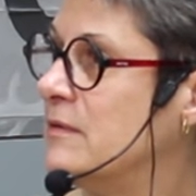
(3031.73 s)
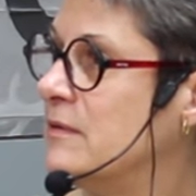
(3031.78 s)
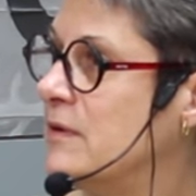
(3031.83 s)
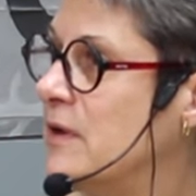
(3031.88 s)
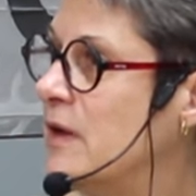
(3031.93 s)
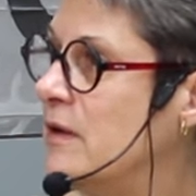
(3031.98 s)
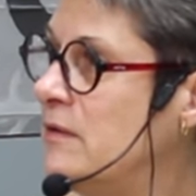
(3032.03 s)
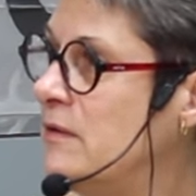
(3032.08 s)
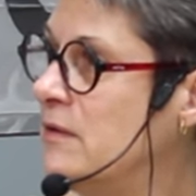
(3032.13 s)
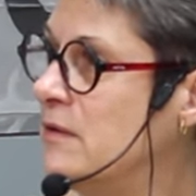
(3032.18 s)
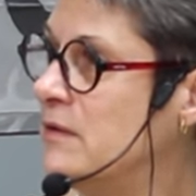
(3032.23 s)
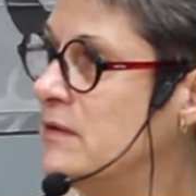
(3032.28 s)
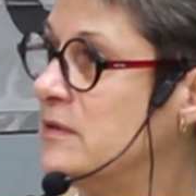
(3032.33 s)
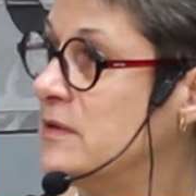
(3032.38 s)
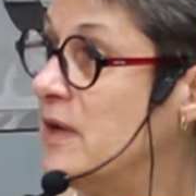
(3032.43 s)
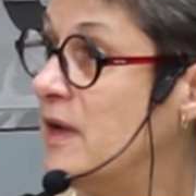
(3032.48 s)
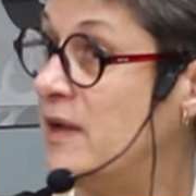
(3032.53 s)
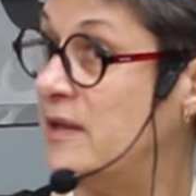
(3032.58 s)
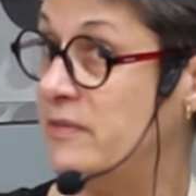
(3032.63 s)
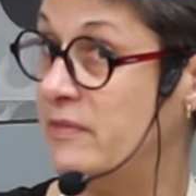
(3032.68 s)
Okay?
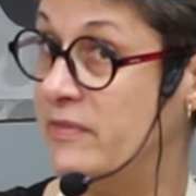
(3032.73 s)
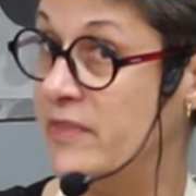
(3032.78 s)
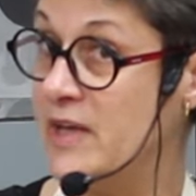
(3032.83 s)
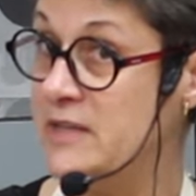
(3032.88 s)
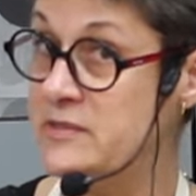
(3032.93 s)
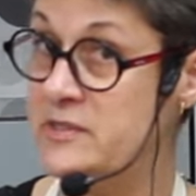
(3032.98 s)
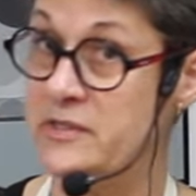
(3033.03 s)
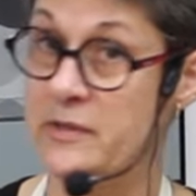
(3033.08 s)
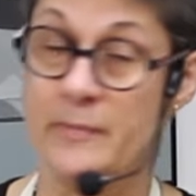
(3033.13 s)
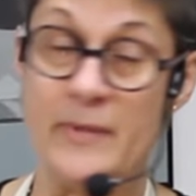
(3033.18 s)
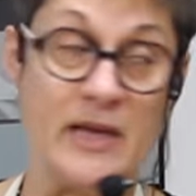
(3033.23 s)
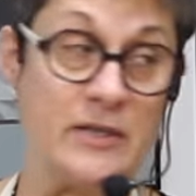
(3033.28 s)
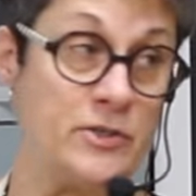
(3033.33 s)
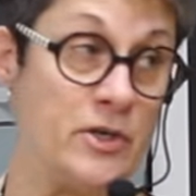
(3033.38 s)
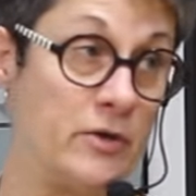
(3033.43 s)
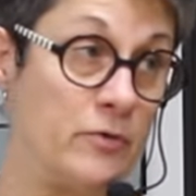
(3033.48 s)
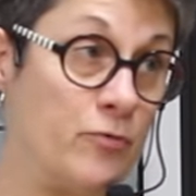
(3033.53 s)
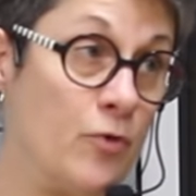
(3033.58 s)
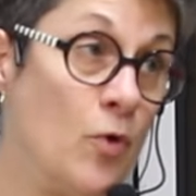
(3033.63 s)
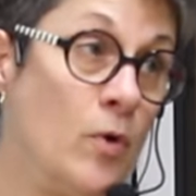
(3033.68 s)
And that's the
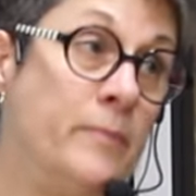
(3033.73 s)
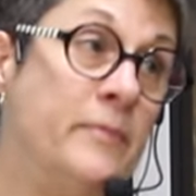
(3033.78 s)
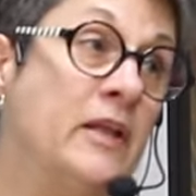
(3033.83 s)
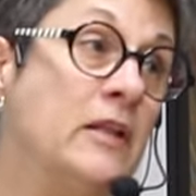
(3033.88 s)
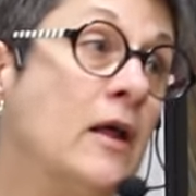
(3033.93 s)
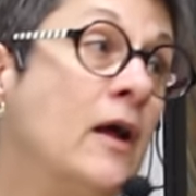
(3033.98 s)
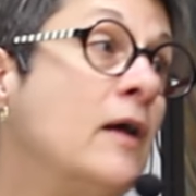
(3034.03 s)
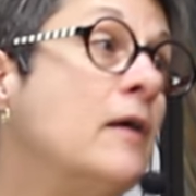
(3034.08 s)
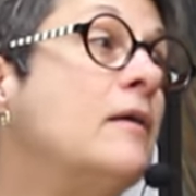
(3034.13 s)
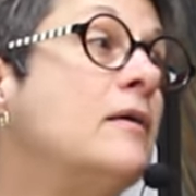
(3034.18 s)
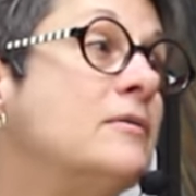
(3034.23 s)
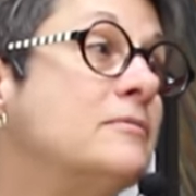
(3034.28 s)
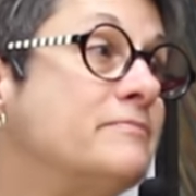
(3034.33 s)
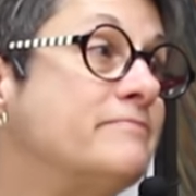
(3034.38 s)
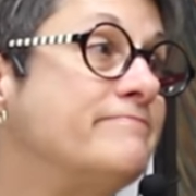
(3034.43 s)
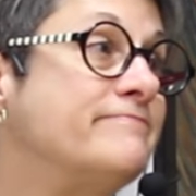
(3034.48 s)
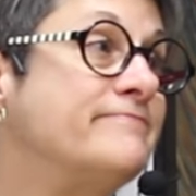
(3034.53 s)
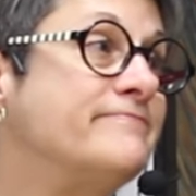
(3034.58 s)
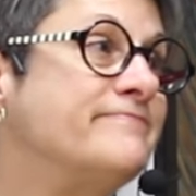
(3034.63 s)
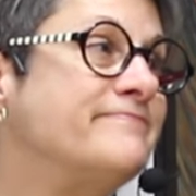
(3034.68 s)
magic formula.
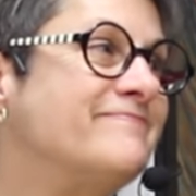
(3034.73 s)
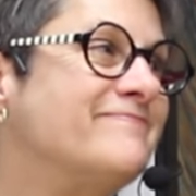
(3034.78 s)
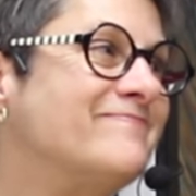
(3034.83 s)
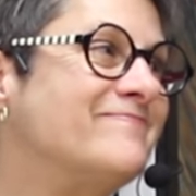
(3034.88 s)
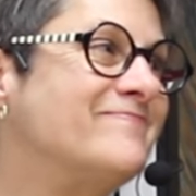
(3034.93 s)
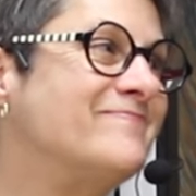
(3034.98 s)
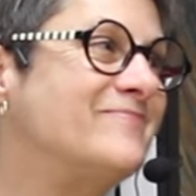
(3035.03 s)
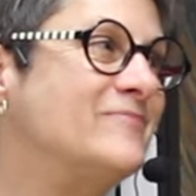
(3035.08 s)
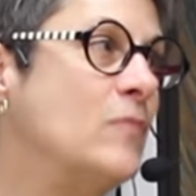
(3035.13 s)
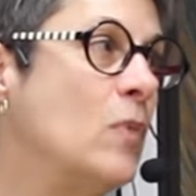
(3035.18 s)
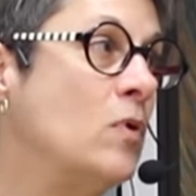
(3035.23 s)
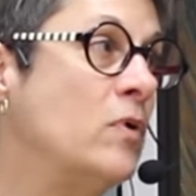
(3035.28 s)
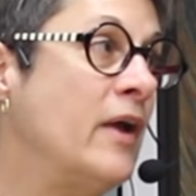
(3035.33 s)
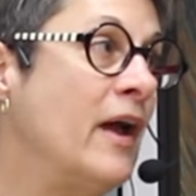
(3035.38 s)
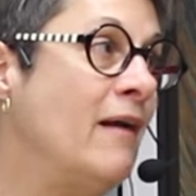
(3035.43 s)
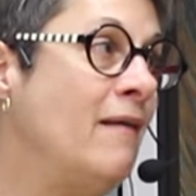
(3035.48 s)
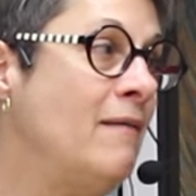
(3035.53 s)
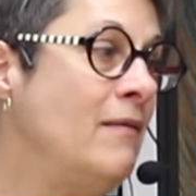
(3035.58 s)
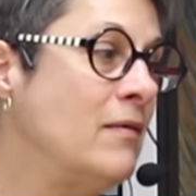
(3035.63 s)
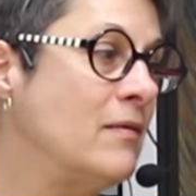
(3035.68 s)

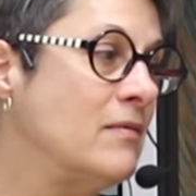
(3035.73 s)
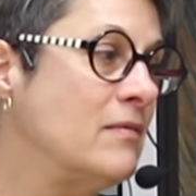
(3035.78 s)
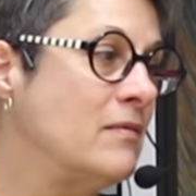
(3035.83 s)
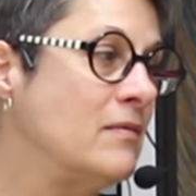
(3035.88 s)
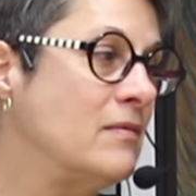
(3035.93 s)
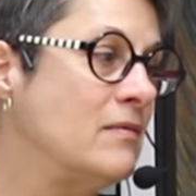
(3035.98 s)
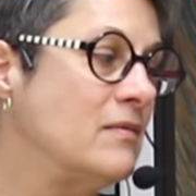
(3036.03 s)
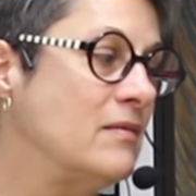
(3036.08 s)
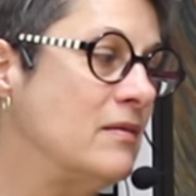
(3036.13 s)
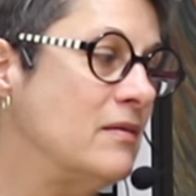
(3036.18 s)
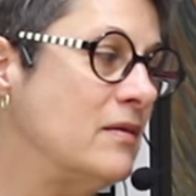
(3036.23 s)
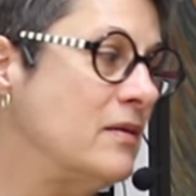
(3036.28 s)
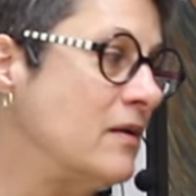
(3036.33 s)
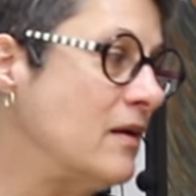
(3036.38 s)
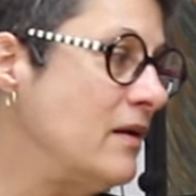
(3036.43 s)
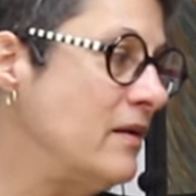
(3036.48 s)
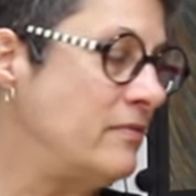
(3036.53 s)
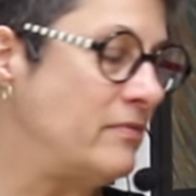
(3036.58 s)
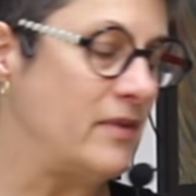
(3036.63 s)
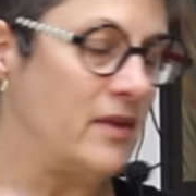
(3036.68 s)
Okay?
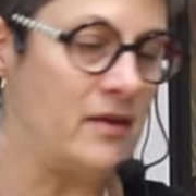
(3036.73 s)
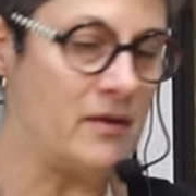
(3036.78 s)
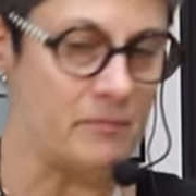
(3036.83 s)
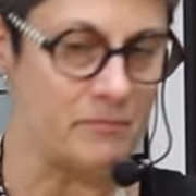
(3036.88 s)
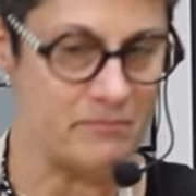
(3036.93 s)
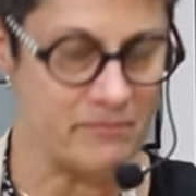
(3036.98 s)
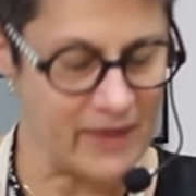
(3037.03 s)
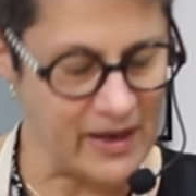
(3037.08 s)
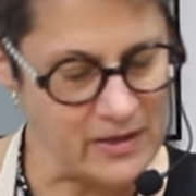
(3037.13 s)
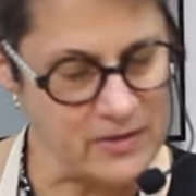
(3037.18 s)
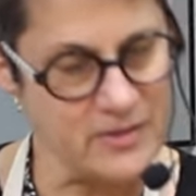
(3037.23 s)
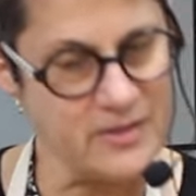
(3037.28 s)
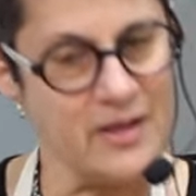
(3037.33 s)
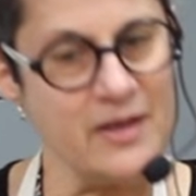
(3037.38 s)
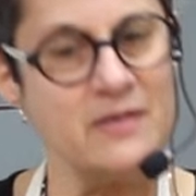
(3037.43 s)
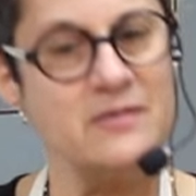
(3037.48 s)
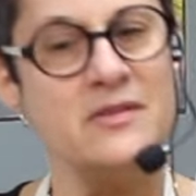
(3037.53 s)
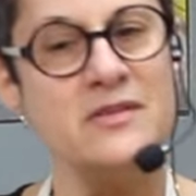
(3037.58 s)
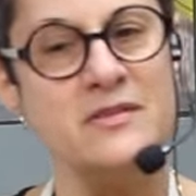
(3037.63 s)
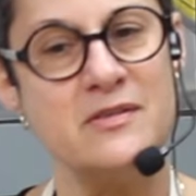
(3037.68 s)
And it makes
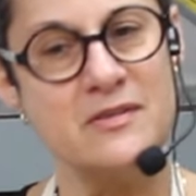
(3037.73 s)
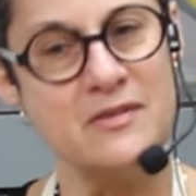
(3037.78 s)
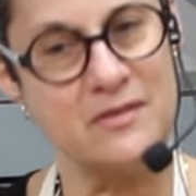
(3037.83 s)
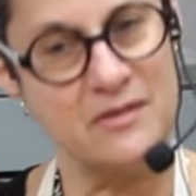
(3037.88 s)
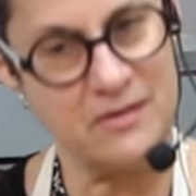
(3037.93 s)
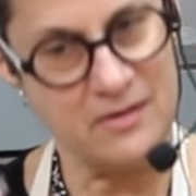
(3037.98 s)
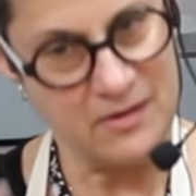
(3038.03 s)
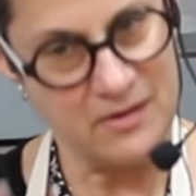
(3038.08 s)
sense.